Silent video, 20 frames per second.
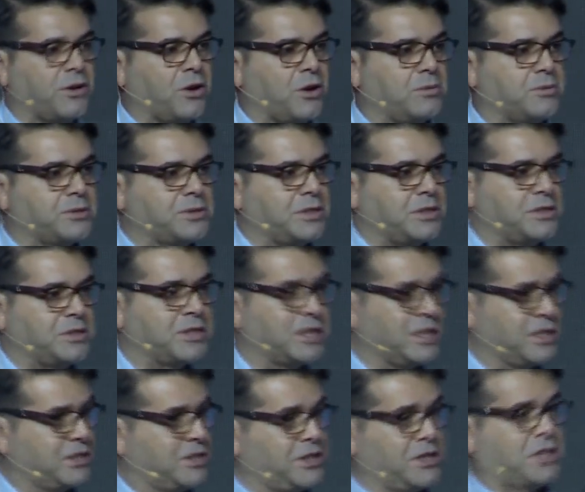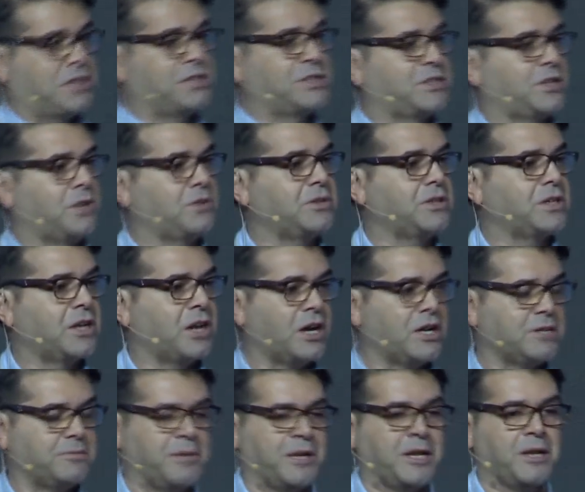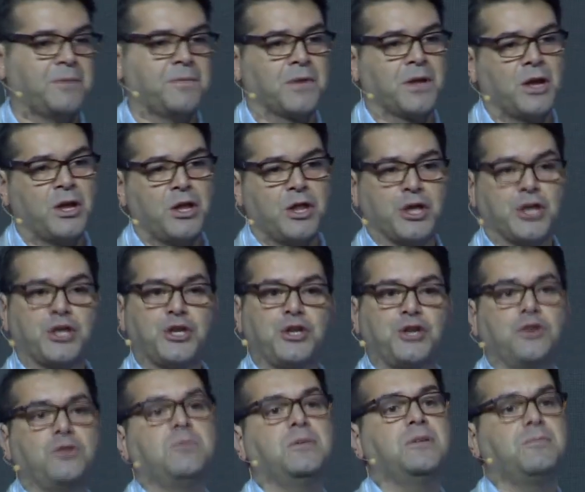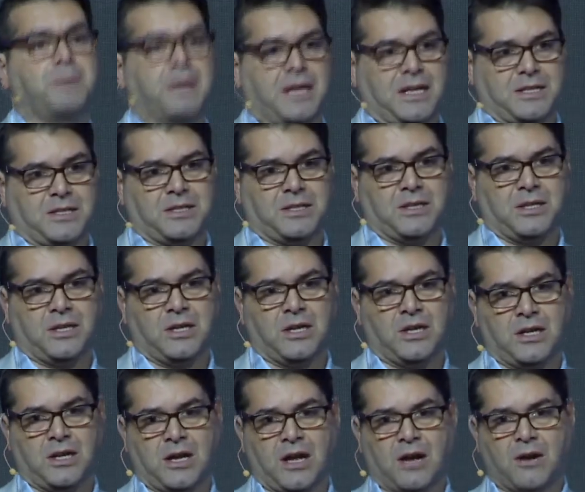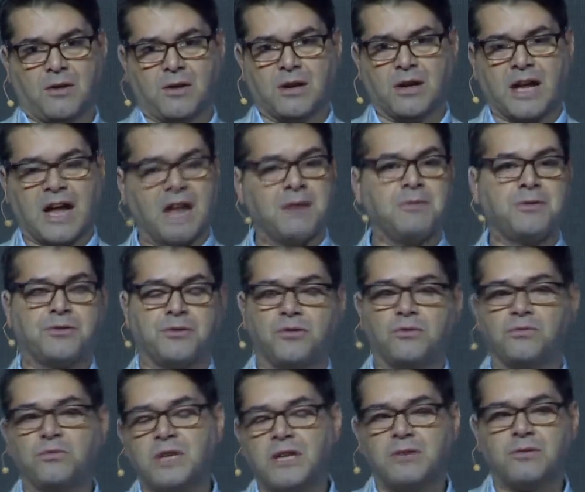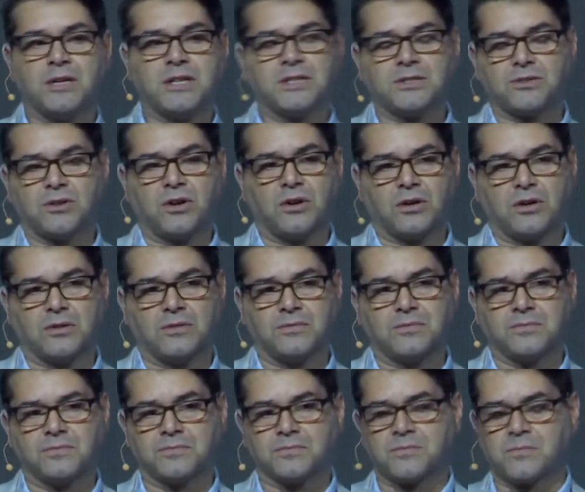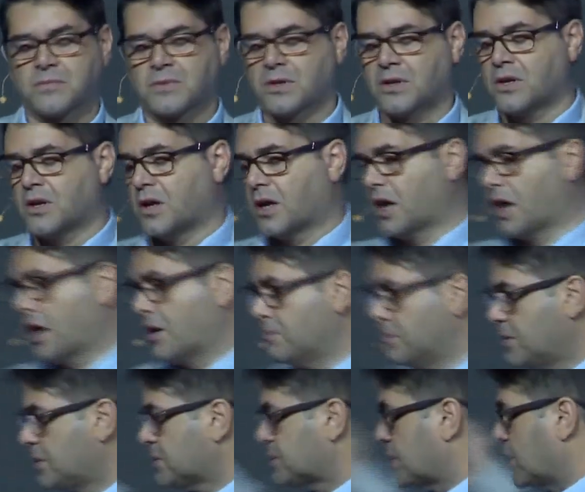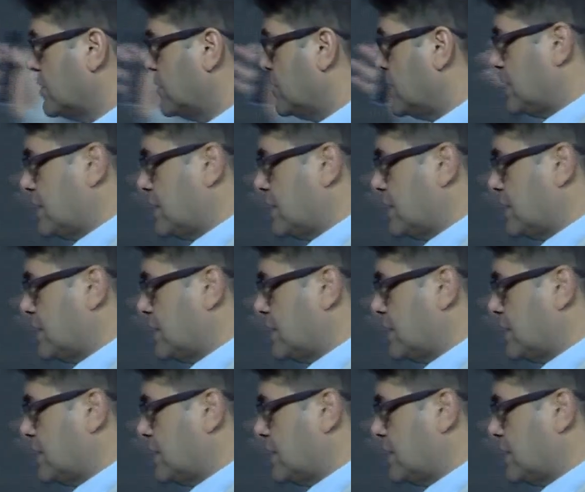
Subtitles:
options, to consult and guide me. The human bit came through really, really strong. So